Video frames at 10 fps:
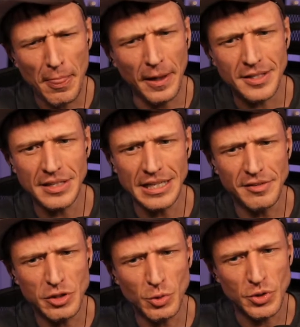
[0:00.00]
Thus,
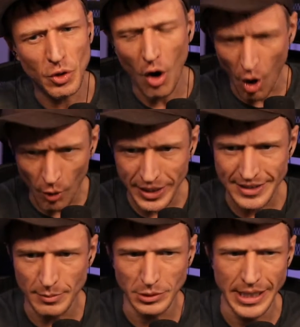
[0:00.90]
individuals are
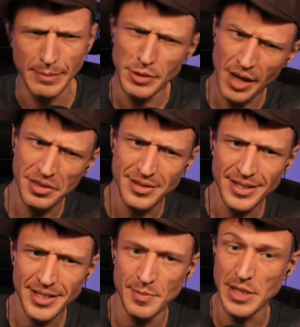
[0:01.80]
always to blame, not the
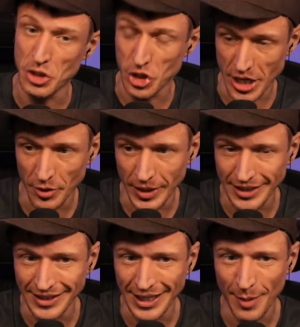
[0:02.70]
system that
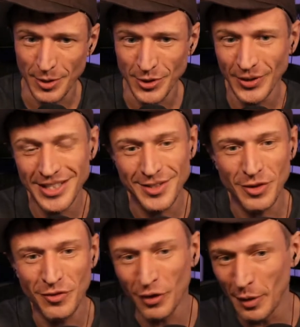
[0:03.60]
generated the opportunities
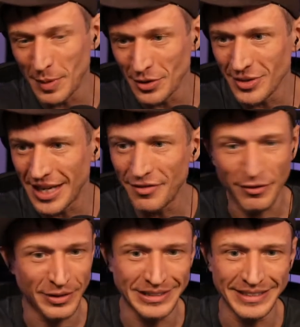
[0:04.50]
for abuse they
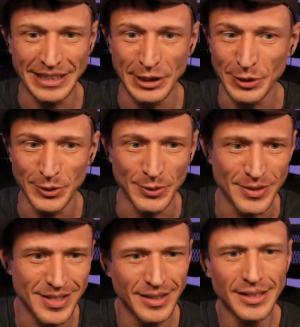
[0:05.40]
freely
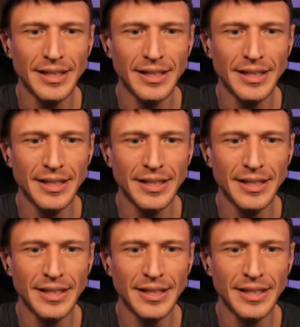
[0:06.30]
used.